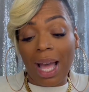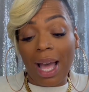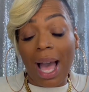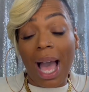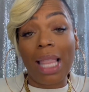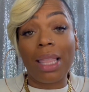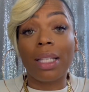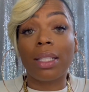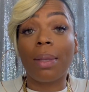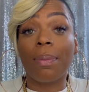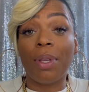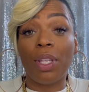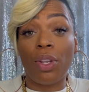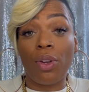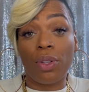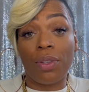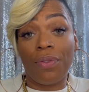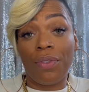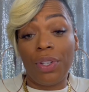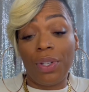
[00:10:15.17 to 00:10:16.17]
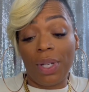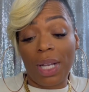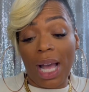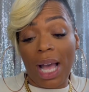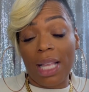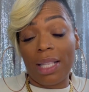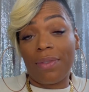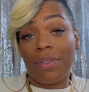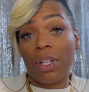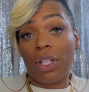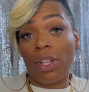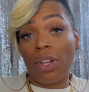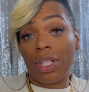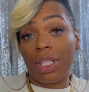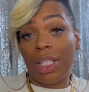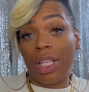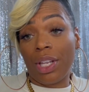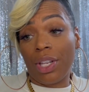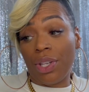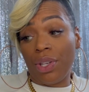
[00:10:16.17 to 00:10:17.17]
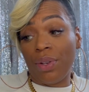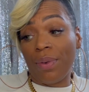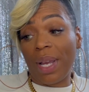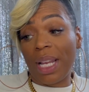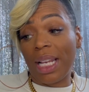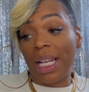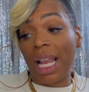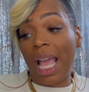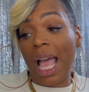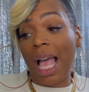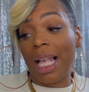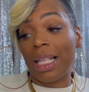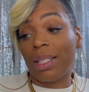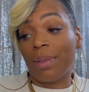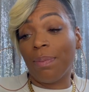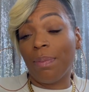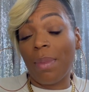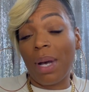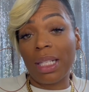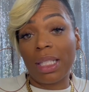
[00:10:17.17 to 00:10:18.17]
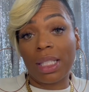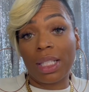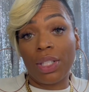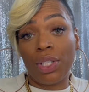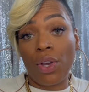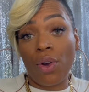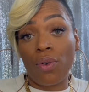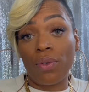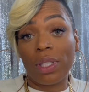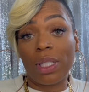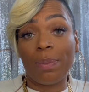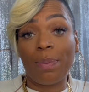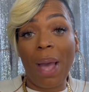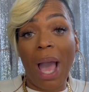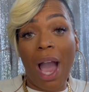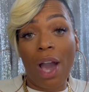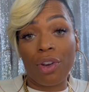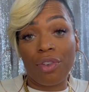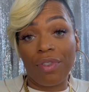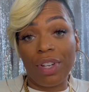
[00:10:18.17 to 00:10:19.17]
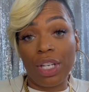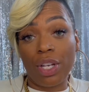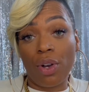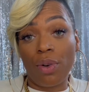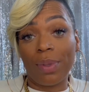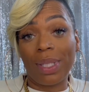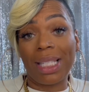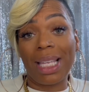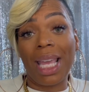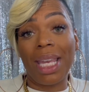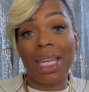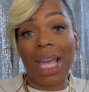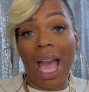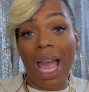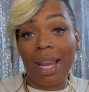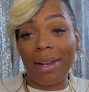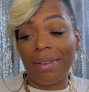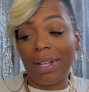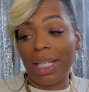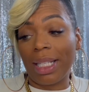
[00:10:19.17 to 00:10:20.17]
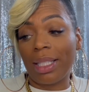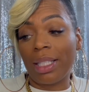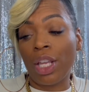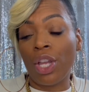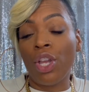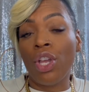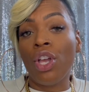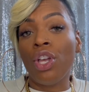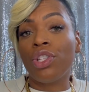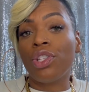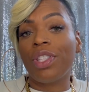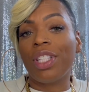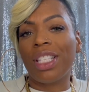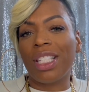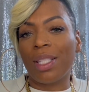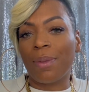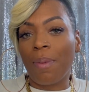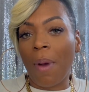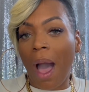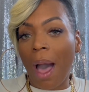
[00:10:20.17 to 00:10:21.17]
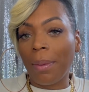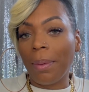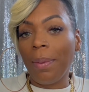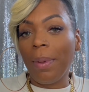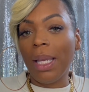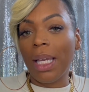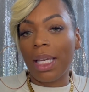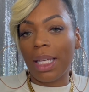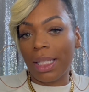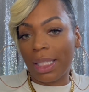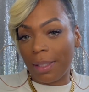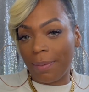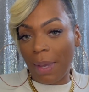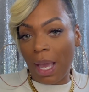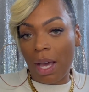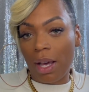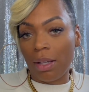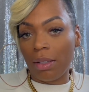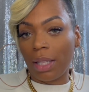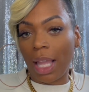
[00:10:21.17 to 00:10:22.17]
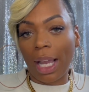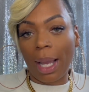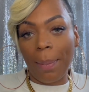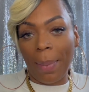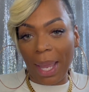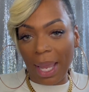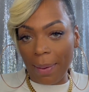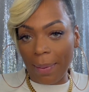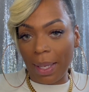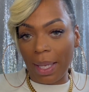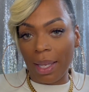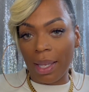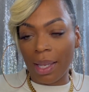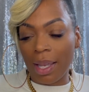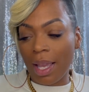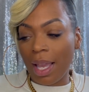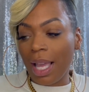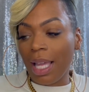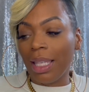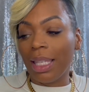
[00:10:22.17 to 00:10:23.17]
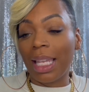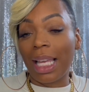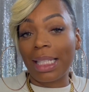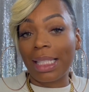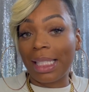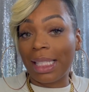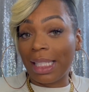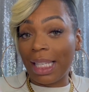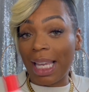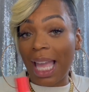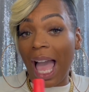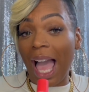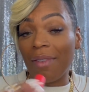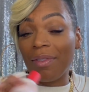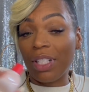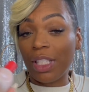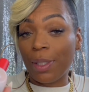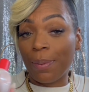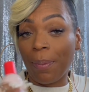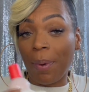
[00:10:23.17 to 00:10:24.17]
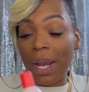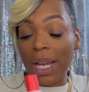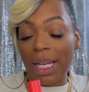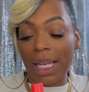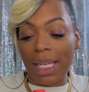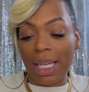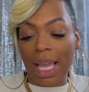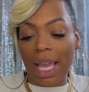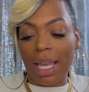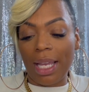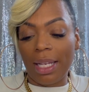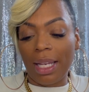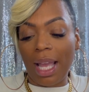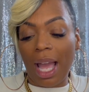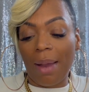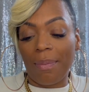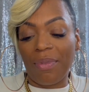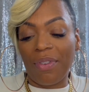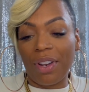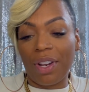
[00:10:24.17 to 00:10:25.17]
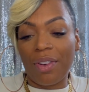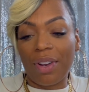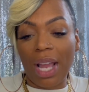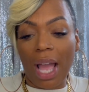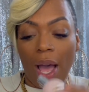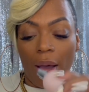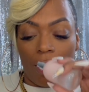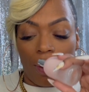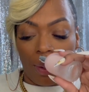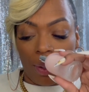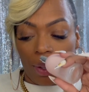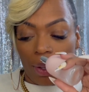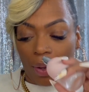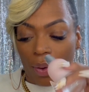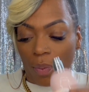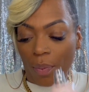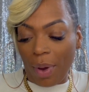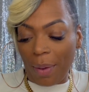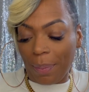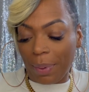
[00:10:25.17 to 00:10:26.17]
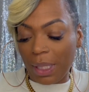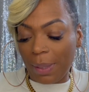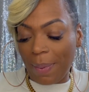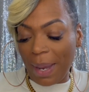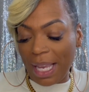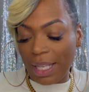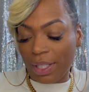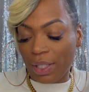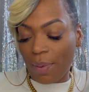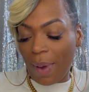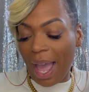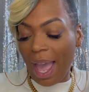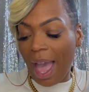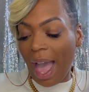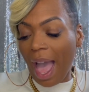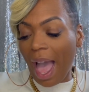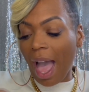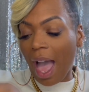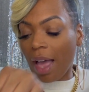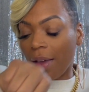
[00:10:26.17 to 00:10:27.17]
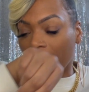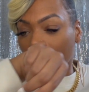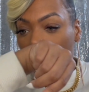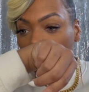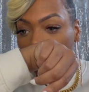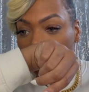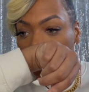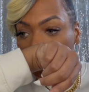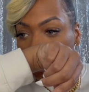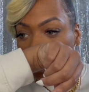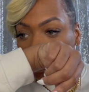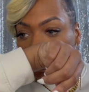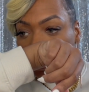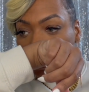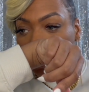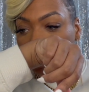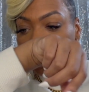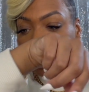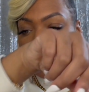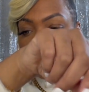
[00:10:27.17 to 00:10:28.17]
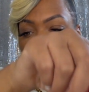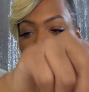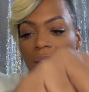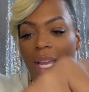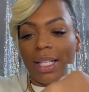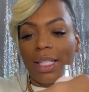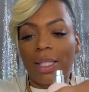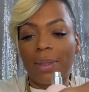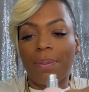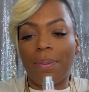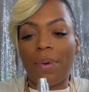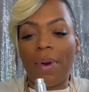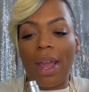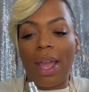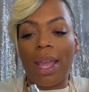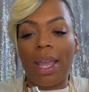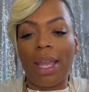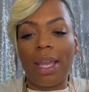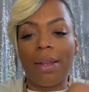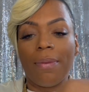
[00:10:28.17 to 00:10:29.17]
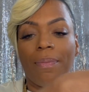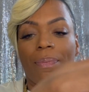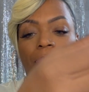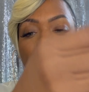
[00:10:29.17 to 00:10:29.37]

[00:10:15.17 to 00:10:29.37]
I looked up the notes for you guys for Glossier You, and it has musk notes, powdery notes, and iris. So this is probably gonna smell like a baby. Let's see, I haven't sprayed it yet. I'm figuring out what space do I have, where can I spray?